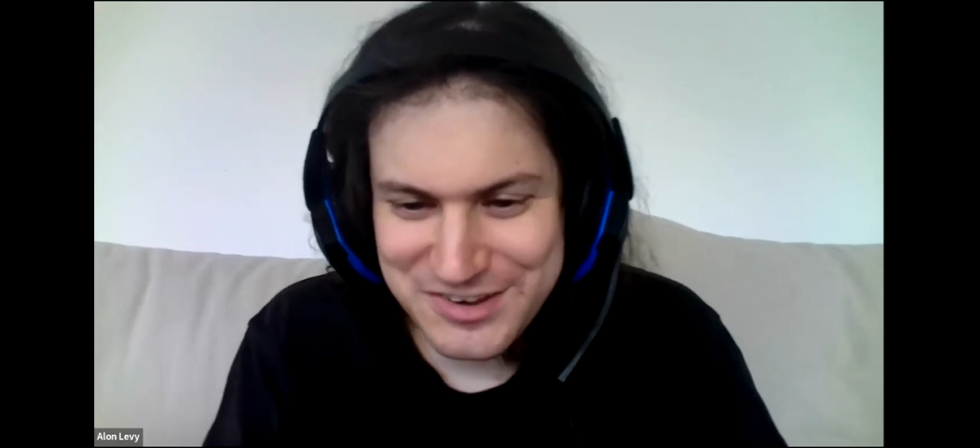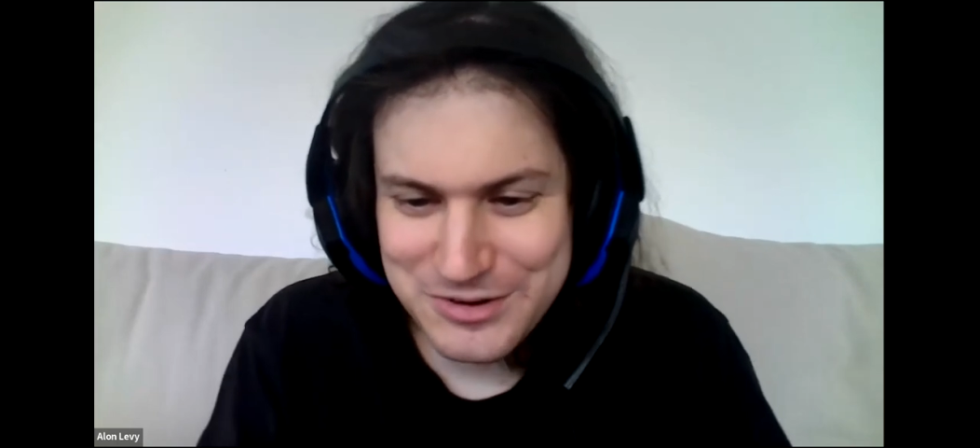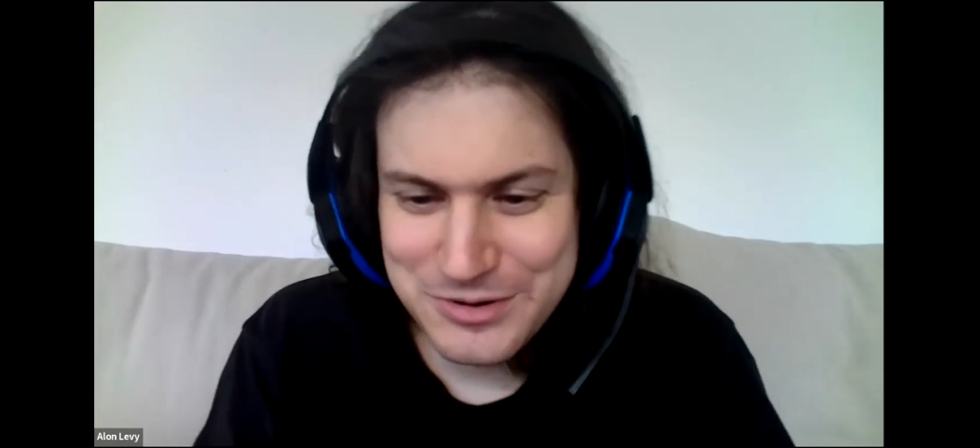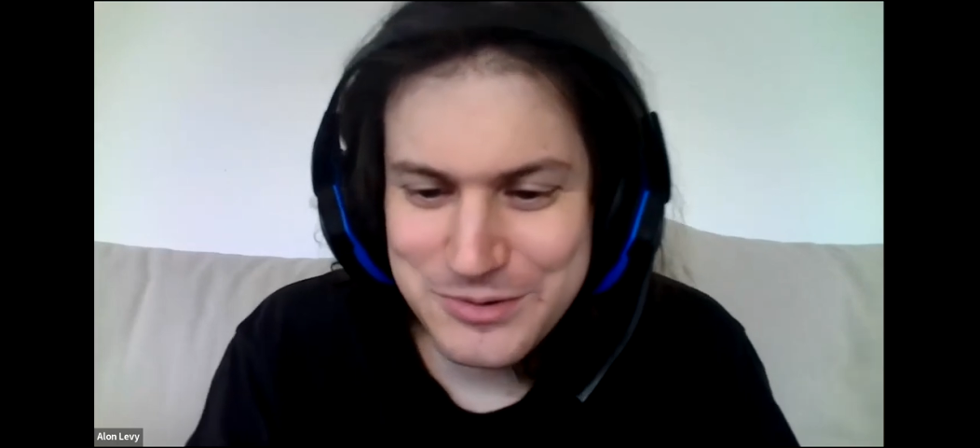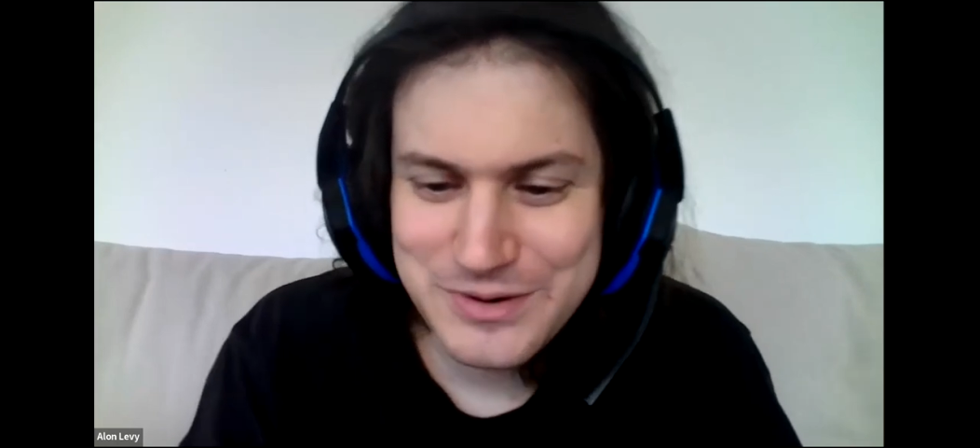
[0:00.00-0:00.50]

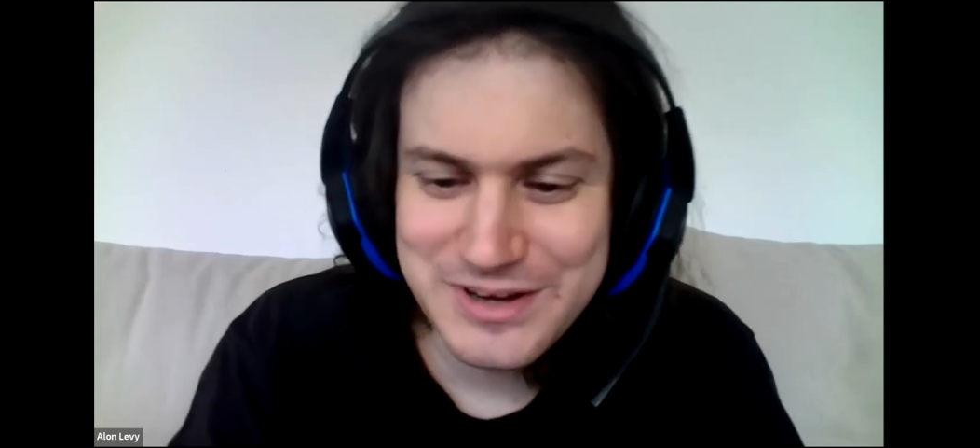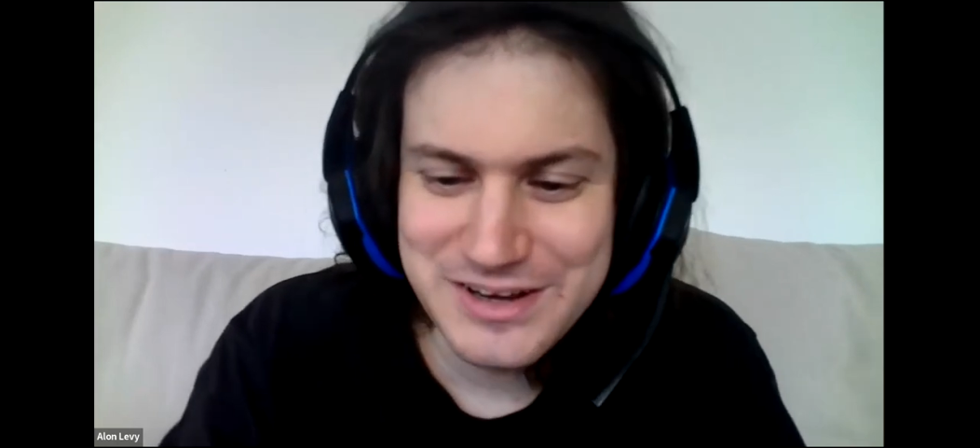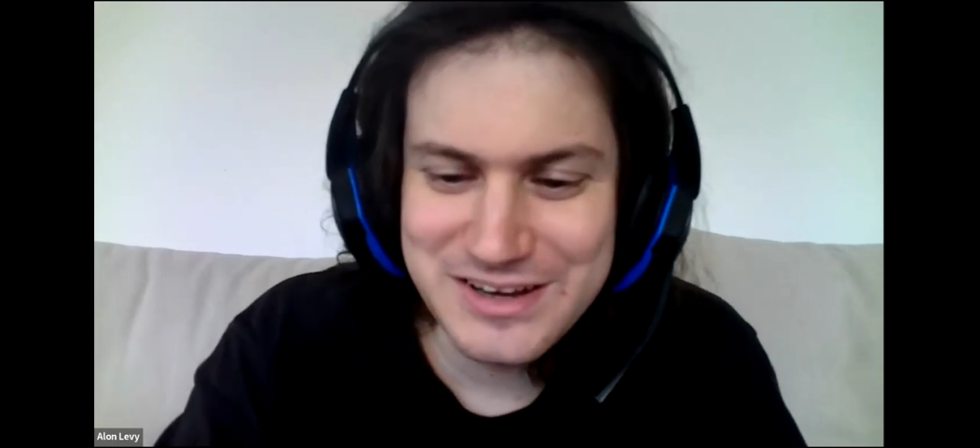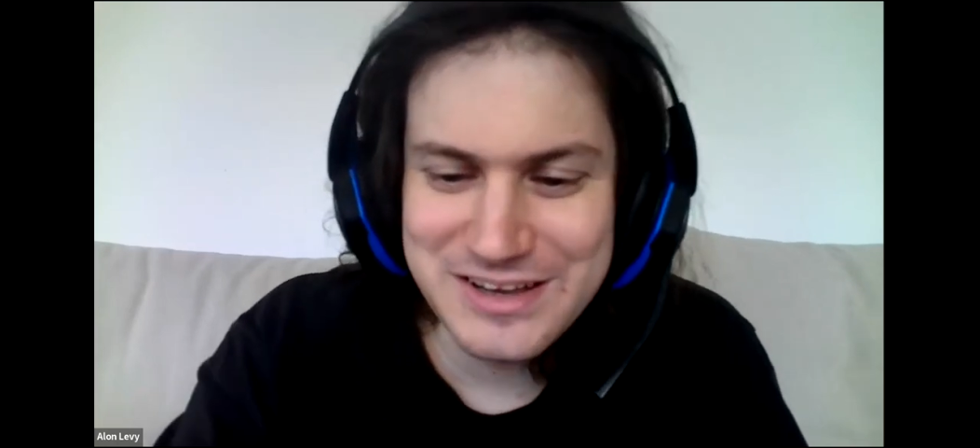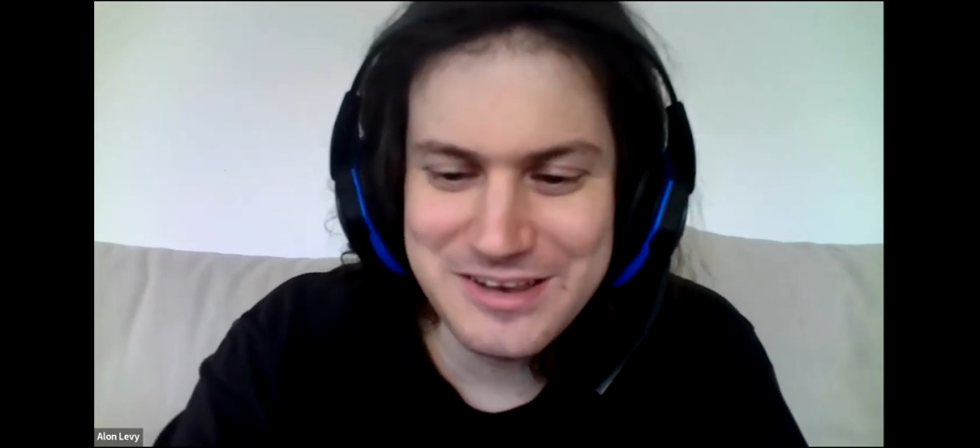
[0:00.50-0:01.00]
So
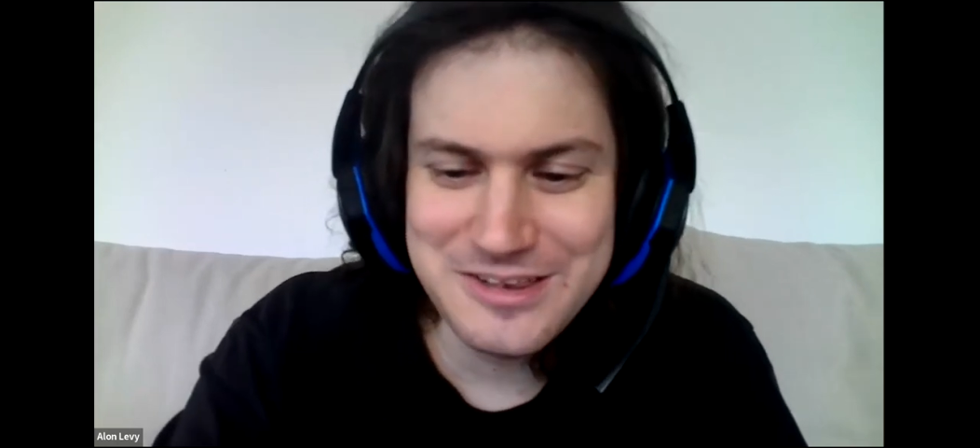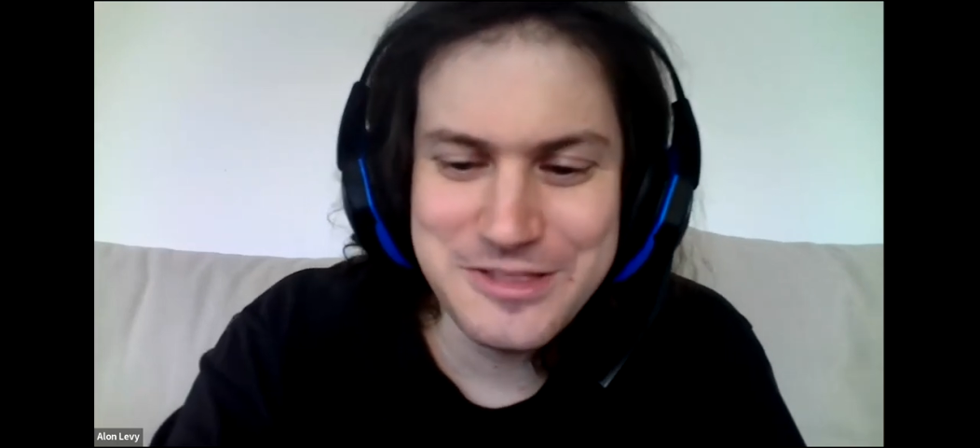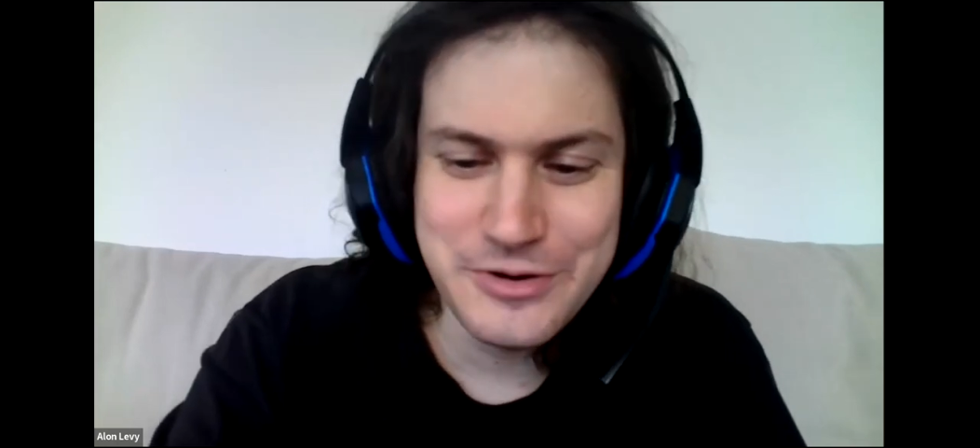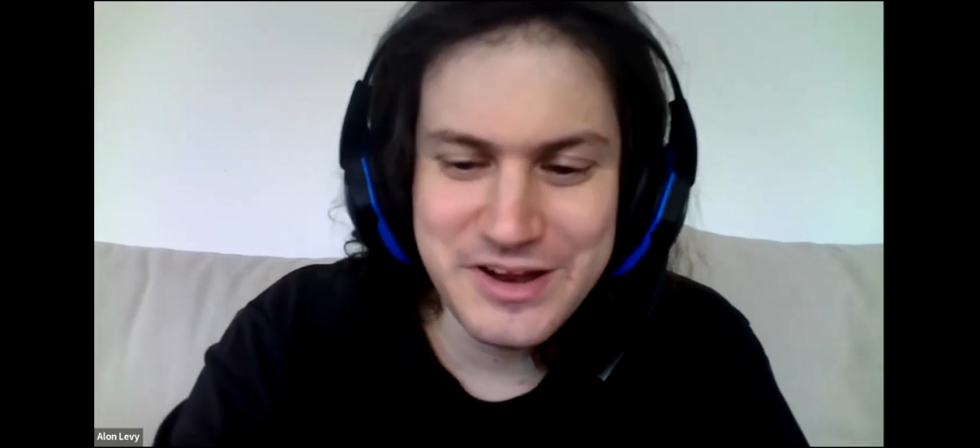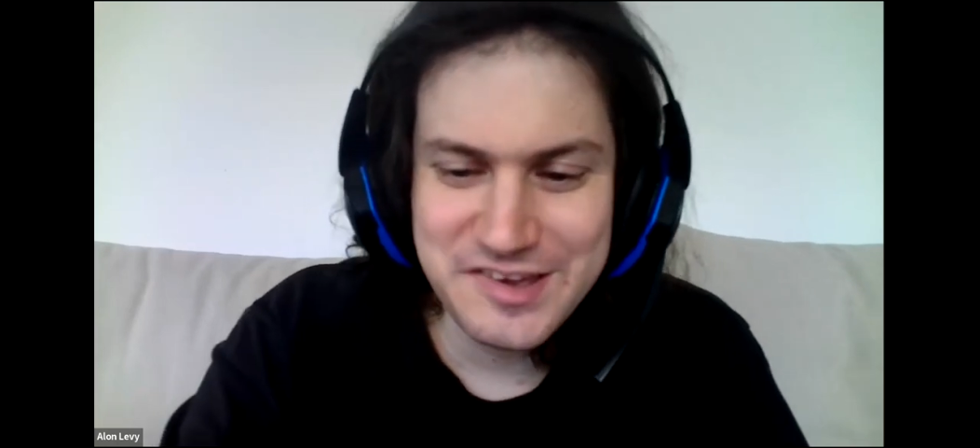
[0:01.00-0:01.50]

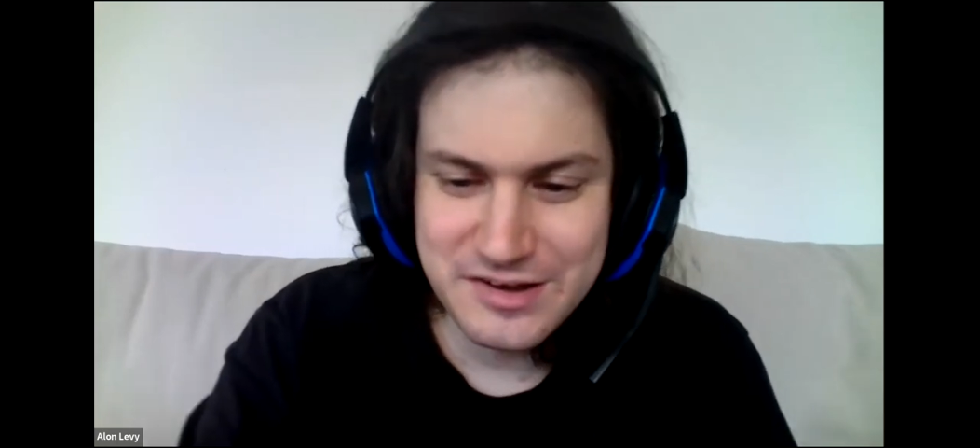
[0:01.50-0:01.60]
there is